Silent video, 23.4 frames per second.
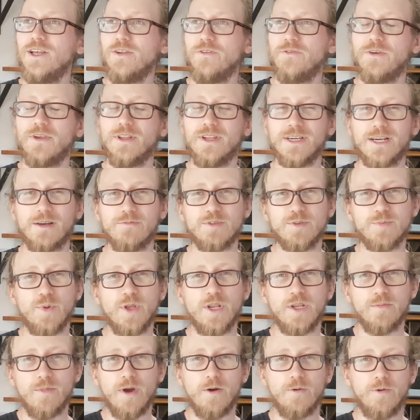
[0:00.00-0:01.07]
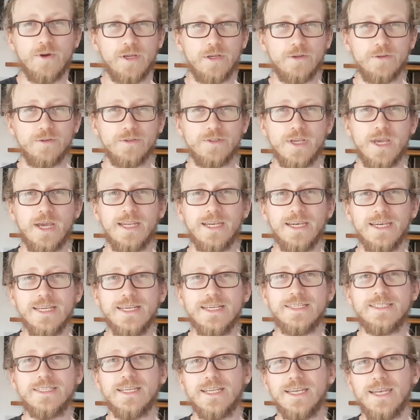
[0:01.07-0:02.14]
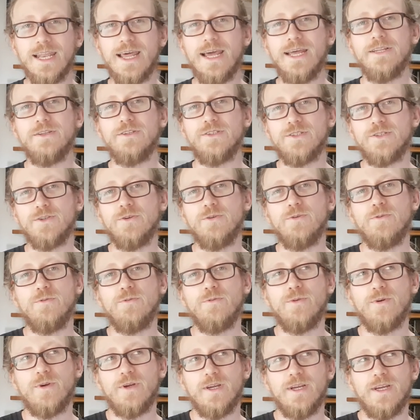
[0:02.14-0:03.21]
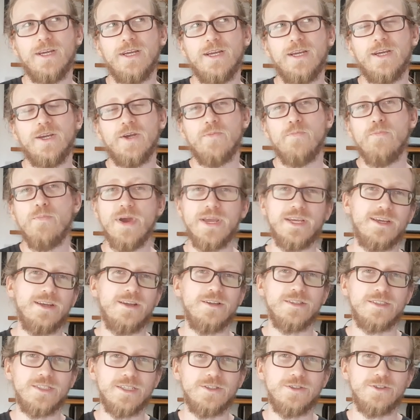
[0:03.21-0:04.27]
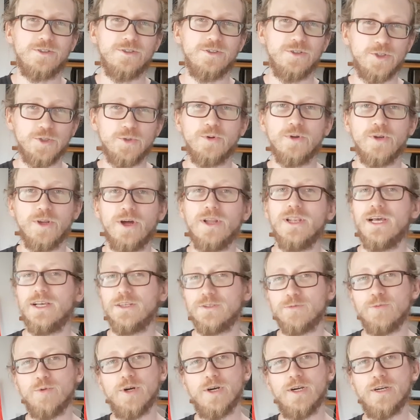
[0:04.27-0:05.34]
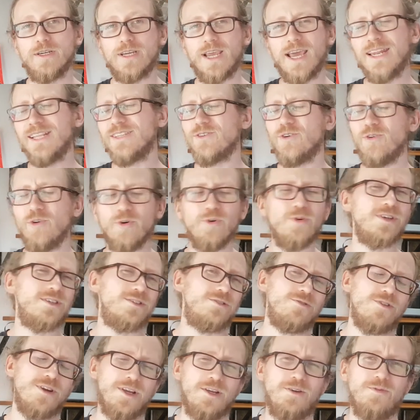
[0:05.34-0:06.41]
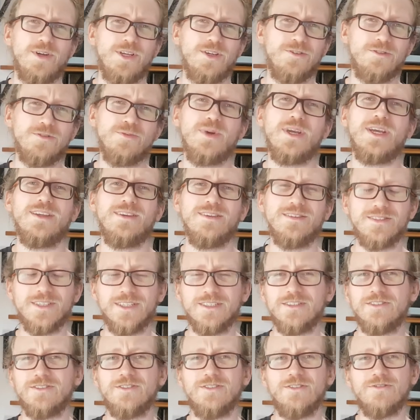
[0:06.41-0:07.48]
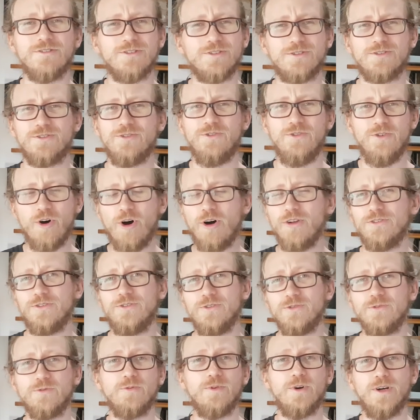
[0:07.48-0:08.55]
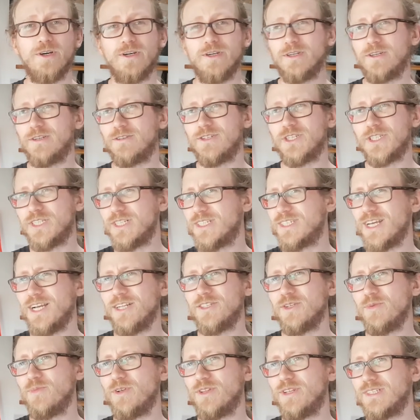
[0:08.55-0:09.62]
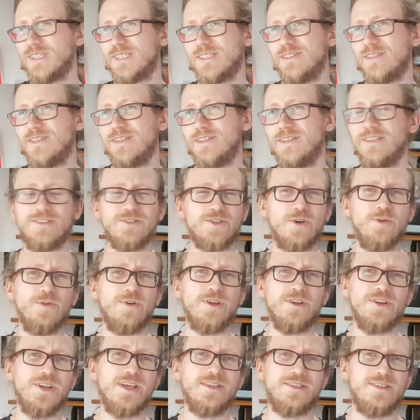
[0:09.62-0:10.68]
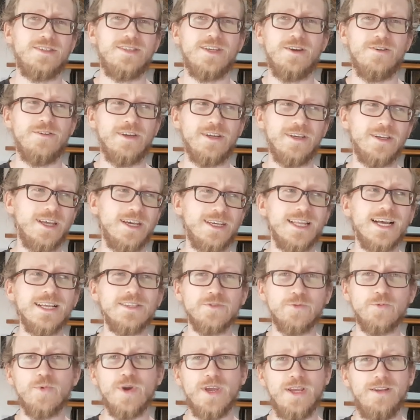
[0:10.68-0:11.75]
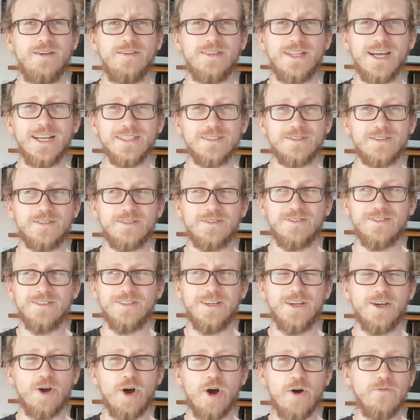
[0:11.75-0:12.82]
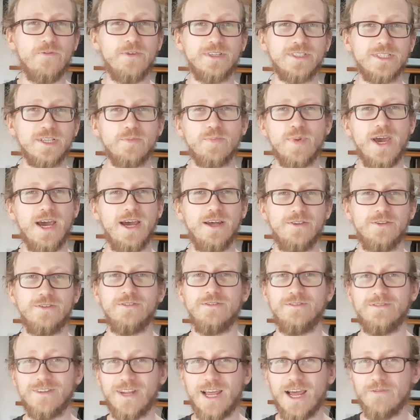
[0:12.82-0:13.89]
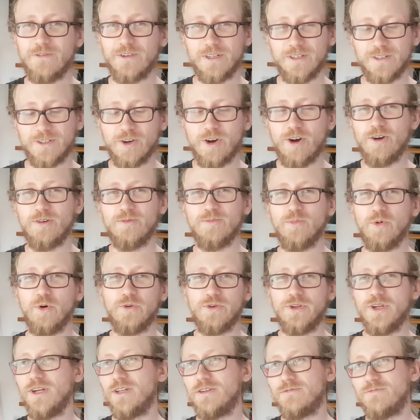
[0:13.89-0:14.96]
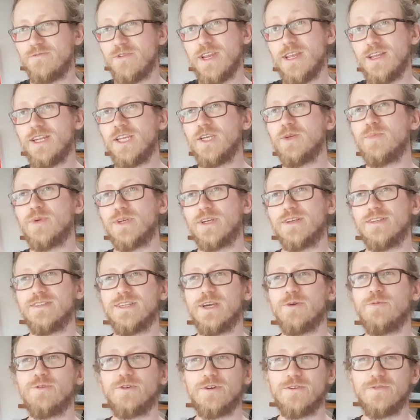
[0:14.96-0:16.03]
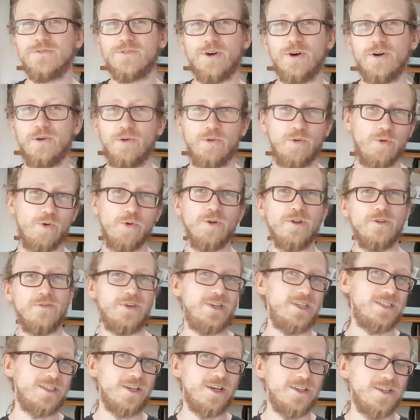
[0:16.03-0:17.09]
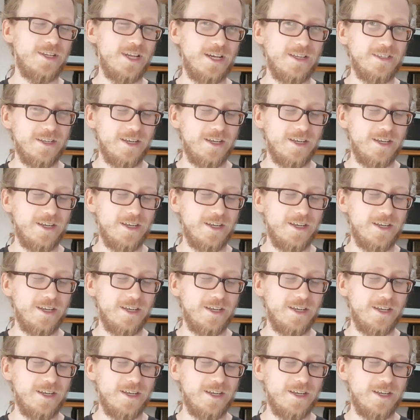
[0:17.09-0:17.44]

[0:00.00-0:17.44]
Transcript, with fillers: feeling like I'm spinning my wheels at least it led to making a decision to do a lot less work. And it's always great when you can make a decision to just not do work, just decide something that's is totally unnecessary. Like that's a win. That's obviously better than having got more done, really, because I wouldn't have got all of it done that